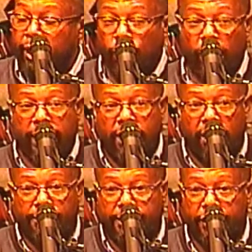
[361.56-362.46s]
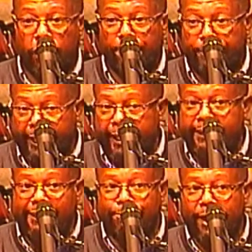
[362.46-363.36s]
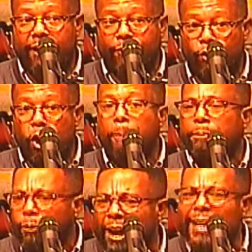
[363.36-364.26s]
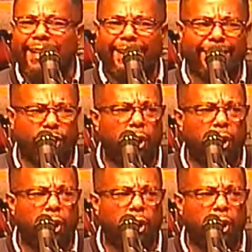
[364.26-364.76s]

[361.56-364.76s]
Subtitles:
when it comes to your peace, but your praise.